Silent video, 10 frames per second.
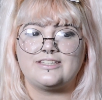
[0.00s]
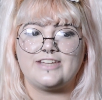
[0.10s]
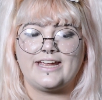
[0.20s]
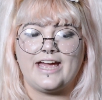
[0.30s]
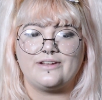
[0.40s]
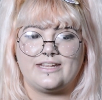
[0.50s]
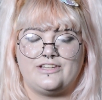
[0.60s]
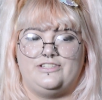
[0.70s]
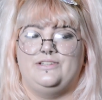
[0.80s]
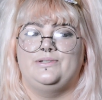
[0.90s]
checkout
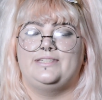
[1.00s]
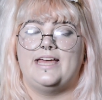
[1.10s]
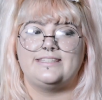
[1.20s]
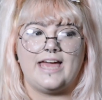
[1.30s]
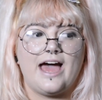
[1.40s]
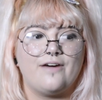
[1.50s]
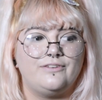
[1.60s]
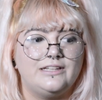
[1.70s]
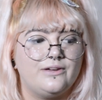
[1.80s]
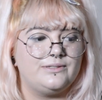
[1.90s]
issues, as I
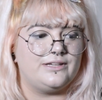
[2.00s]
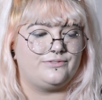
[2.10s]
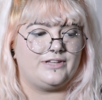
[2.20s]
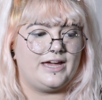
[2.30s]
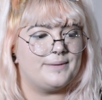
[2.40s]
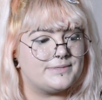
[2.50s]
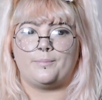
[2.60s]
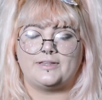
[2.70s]
have loads of times.